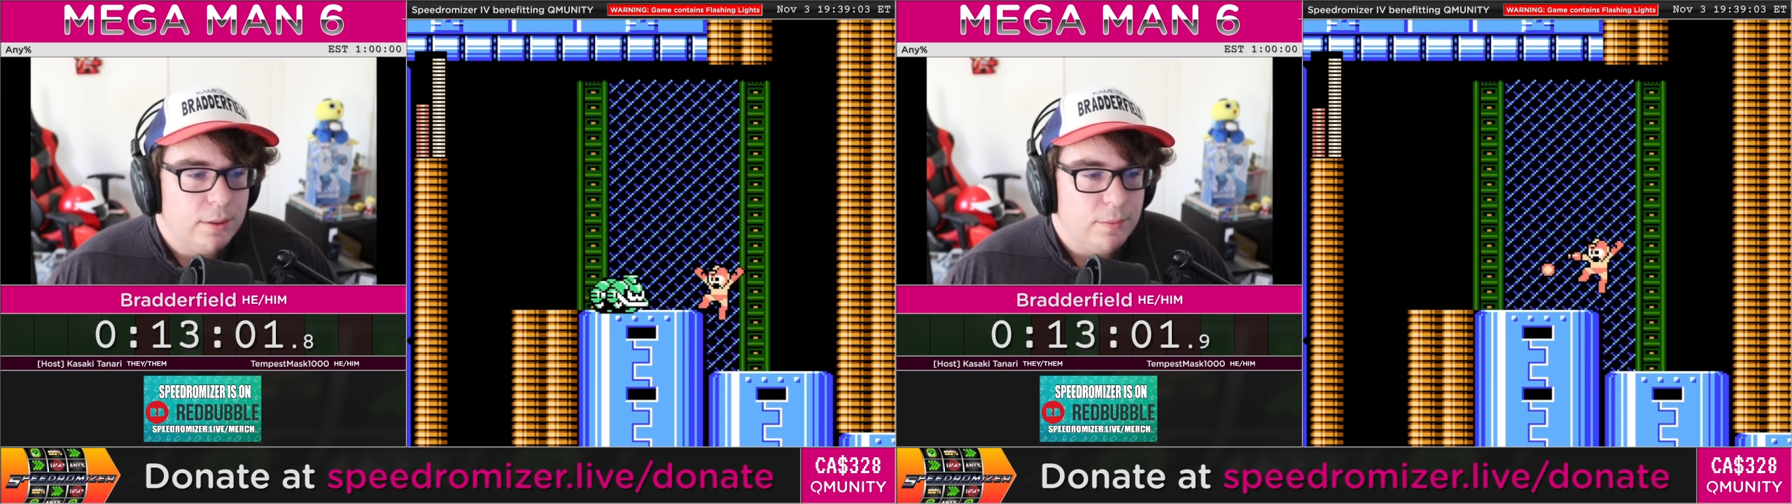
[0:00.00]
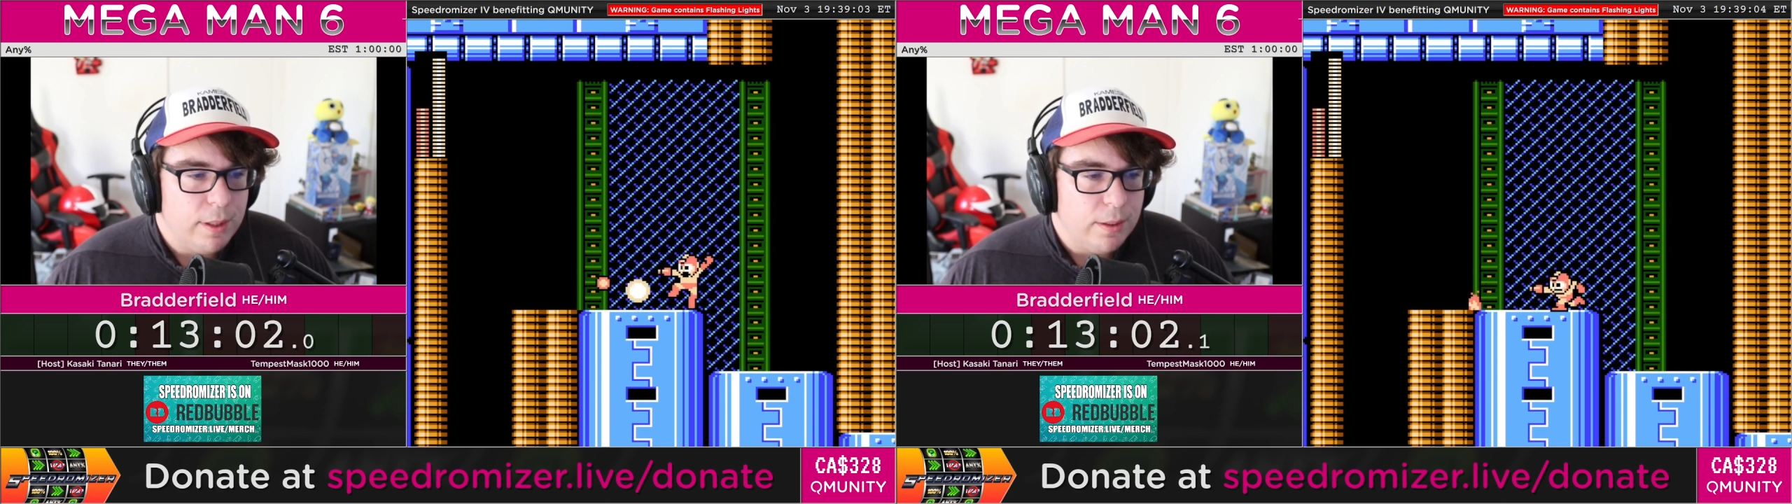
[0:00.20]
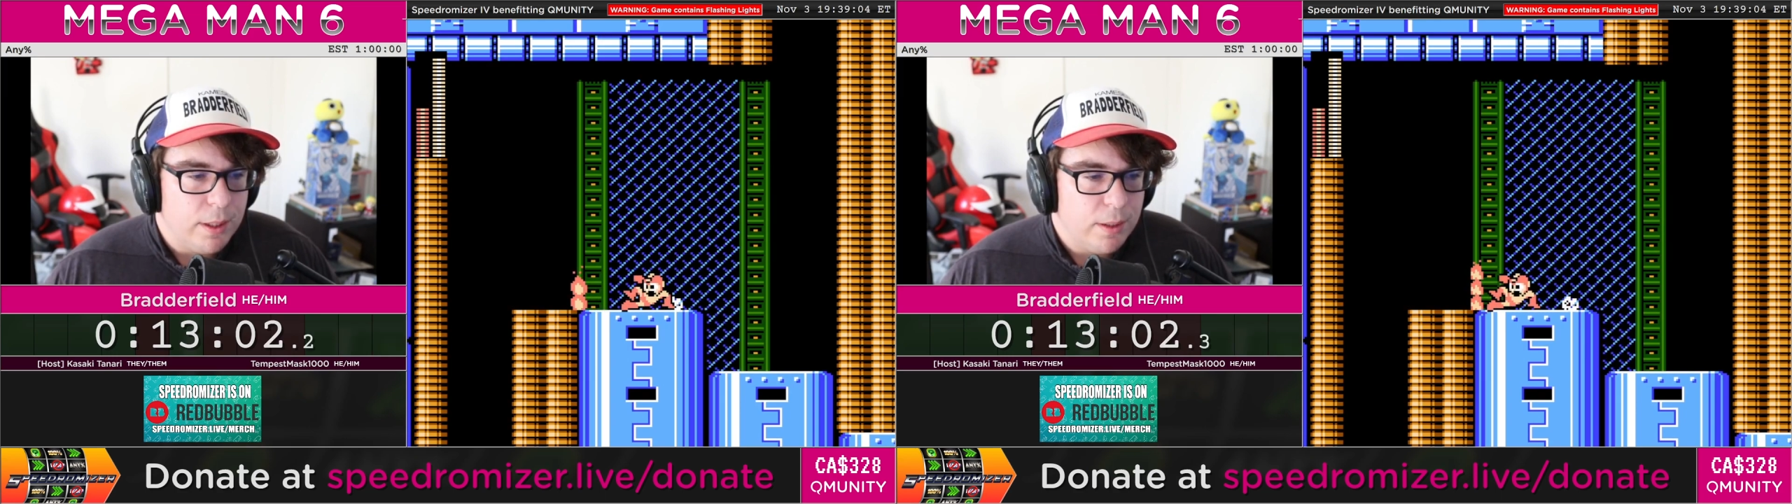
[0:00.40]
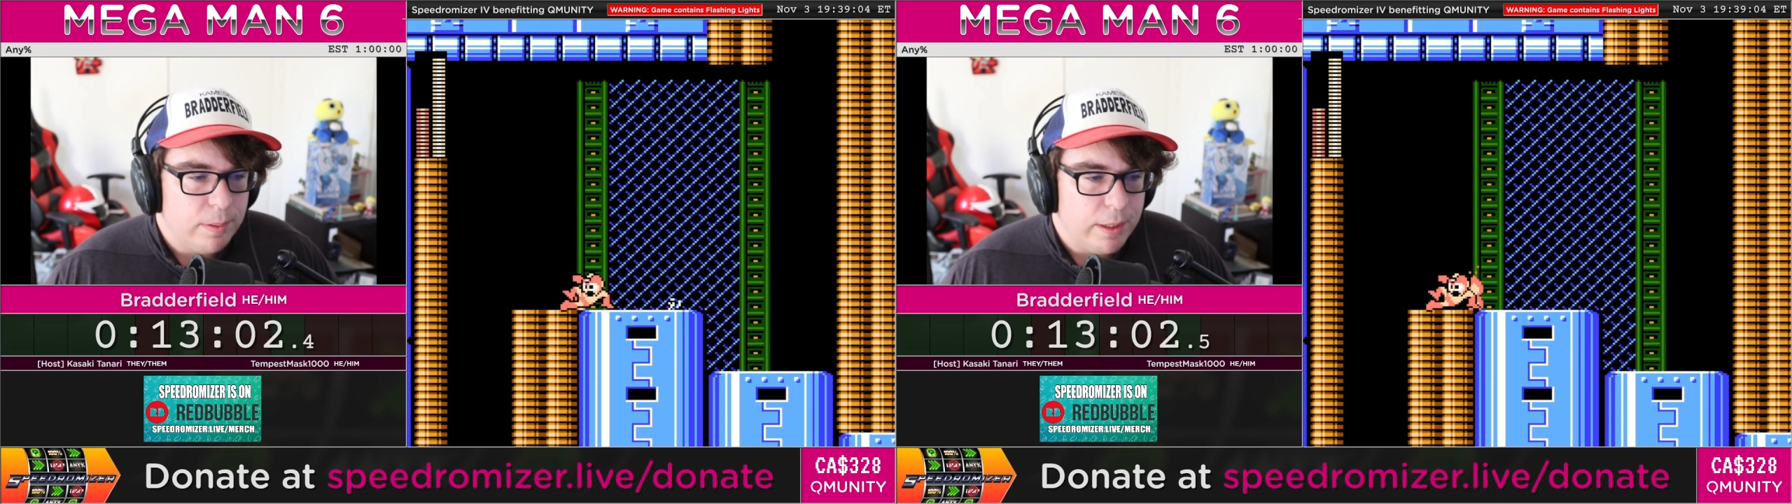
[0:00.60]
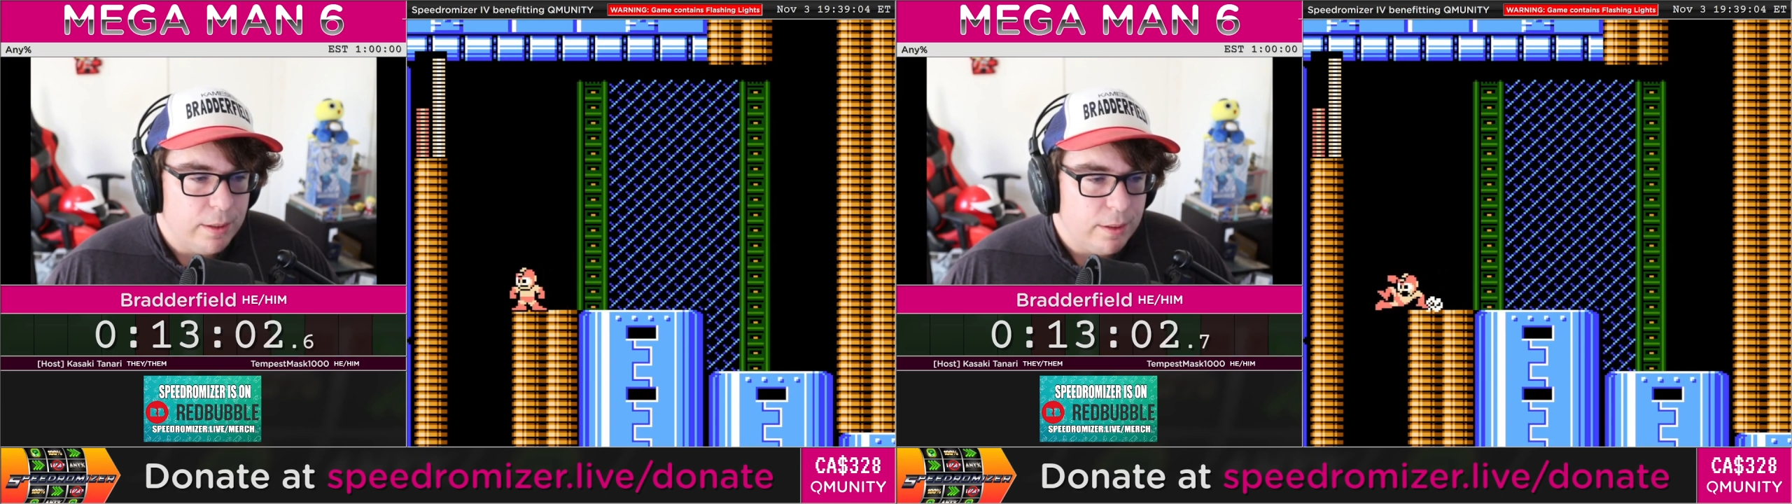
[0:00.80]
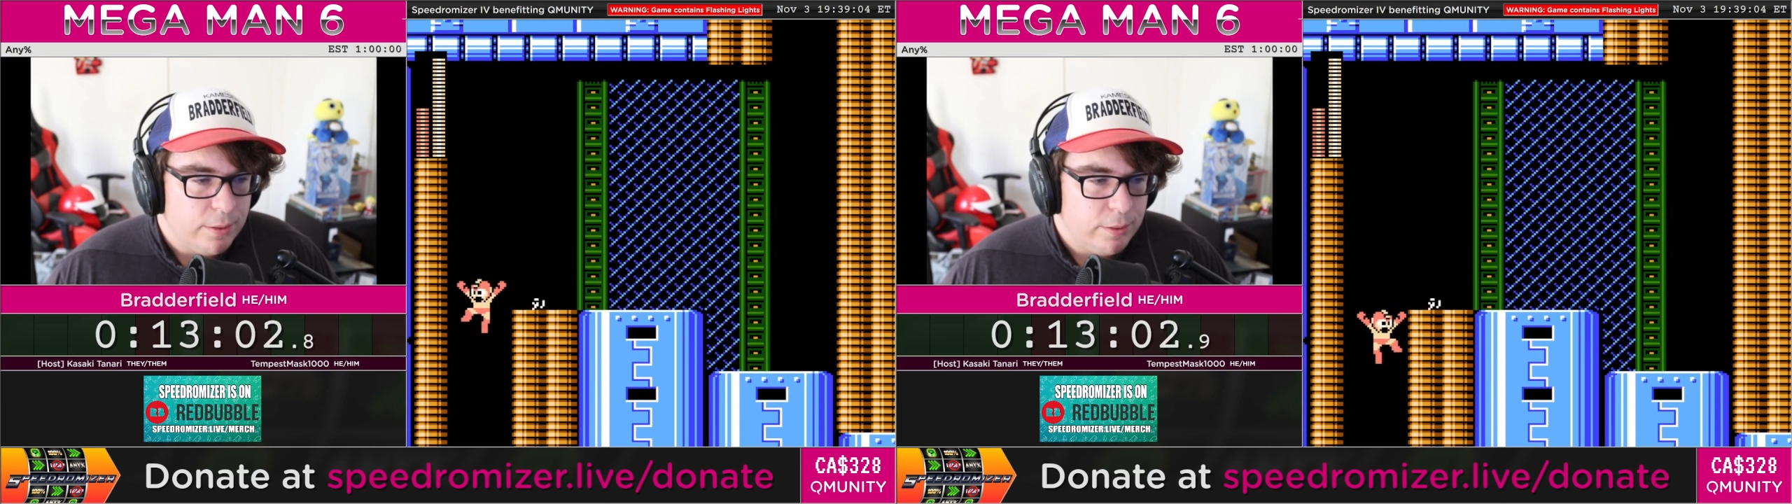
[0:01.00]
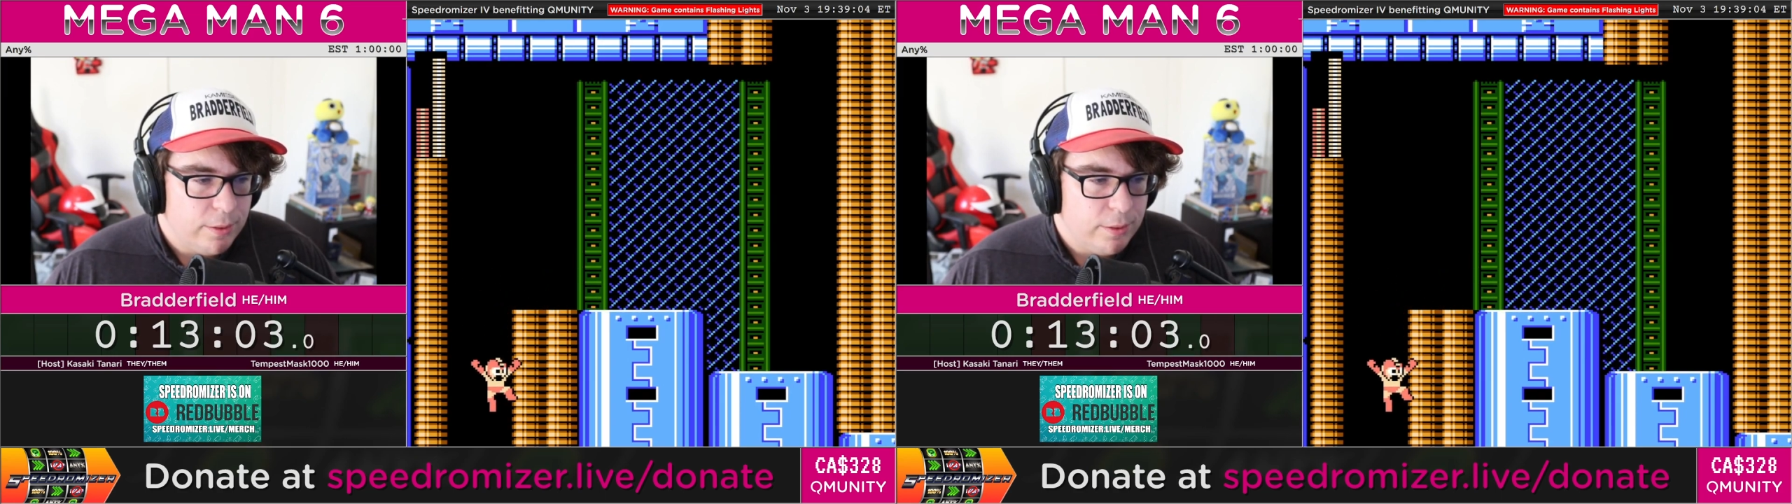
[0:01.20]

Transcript: when, playing this.